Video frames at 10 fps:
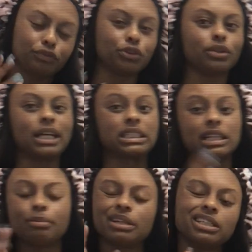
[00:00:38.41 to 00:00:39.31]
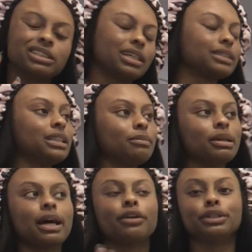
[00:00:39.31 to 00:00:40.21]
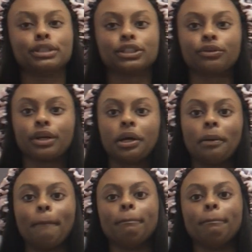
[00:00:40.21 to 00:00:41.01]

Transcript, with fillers: a few like celebrities, and I've seen them a lot on Instagram.